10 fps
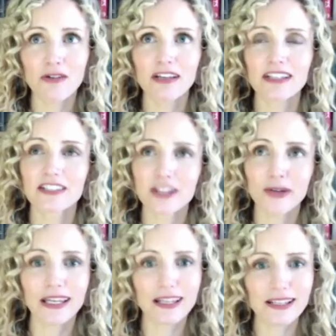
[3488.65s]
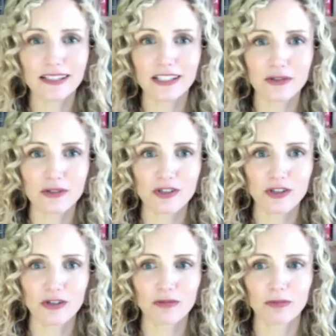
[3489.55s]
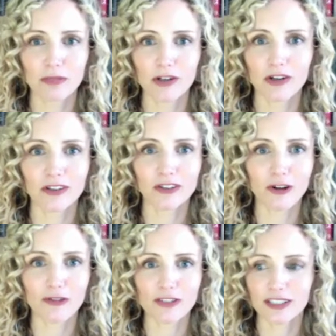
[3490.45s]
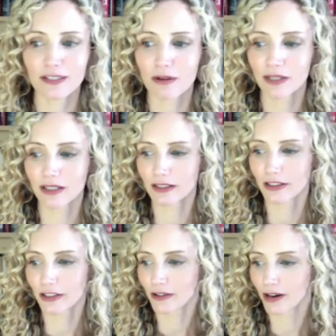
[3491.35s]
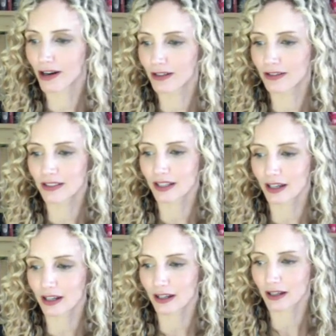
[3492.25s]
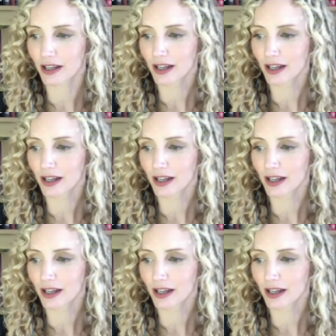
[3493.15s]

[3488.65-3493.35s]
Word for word: it's so easy to assume because obviously women, you know, aren't uh,